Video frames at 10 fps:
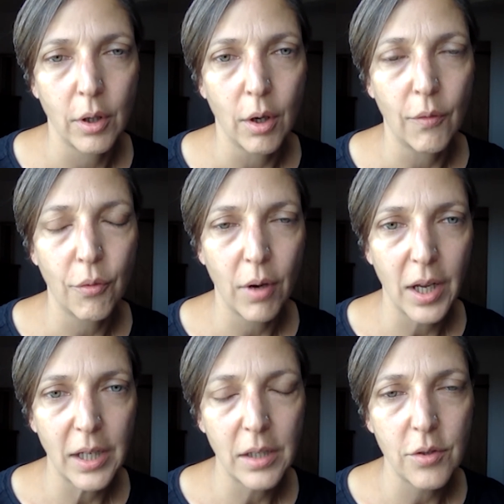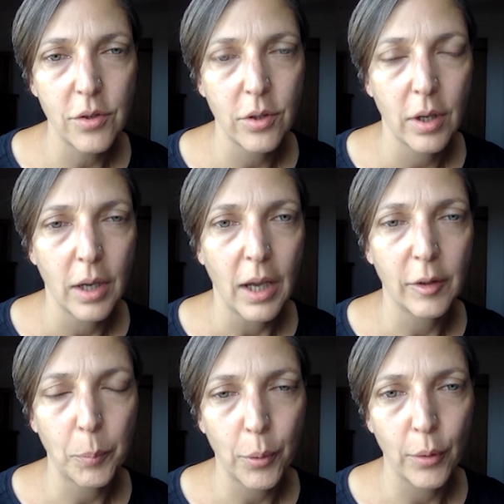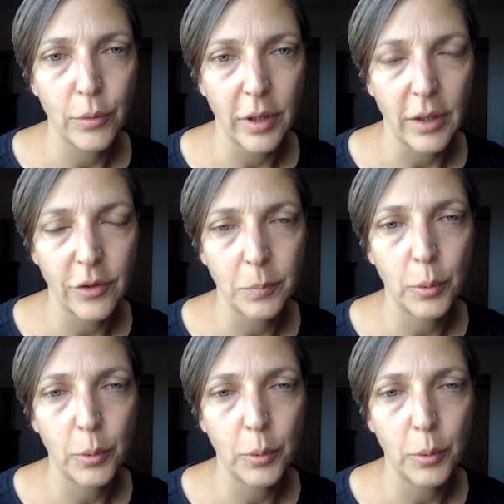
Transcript: of rage and protest